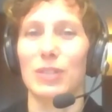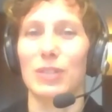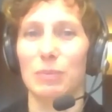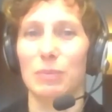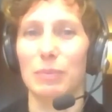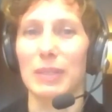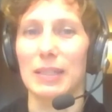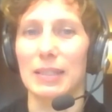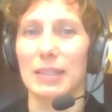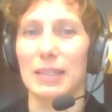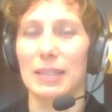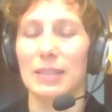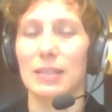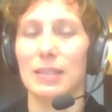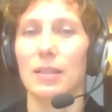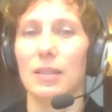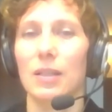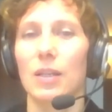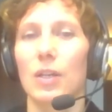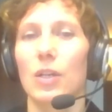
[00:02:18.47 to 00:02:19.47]

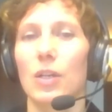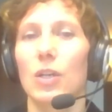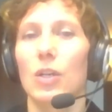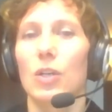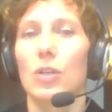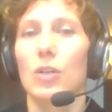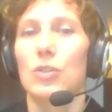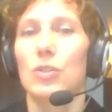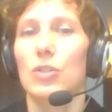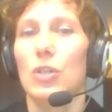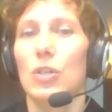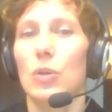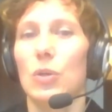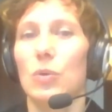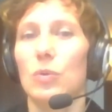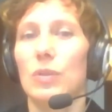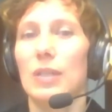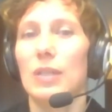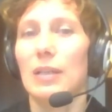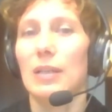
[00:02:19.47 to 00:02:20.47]
species.
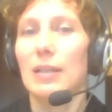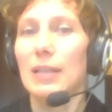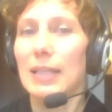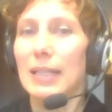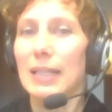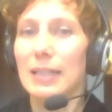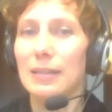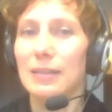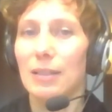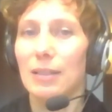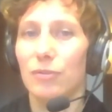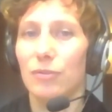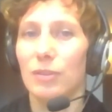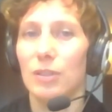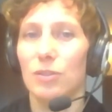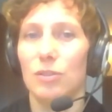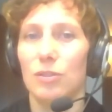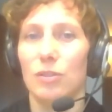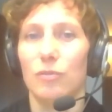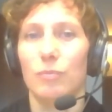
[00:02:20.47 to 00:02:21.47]
So the legal
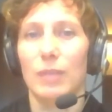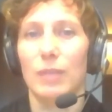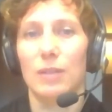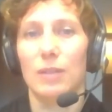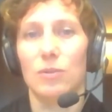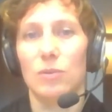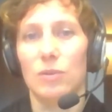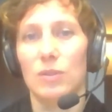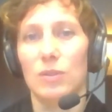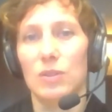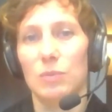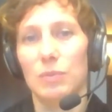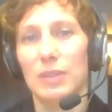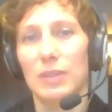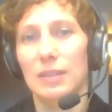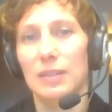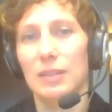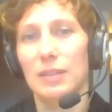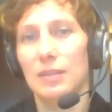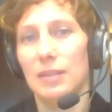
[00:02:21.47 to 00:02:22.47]
definition of migratory
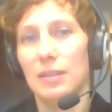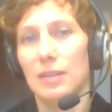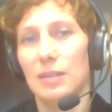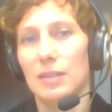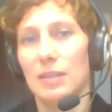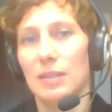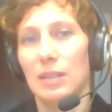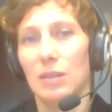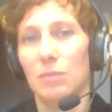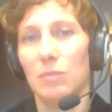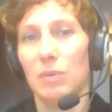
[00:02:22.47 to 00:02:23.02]
species is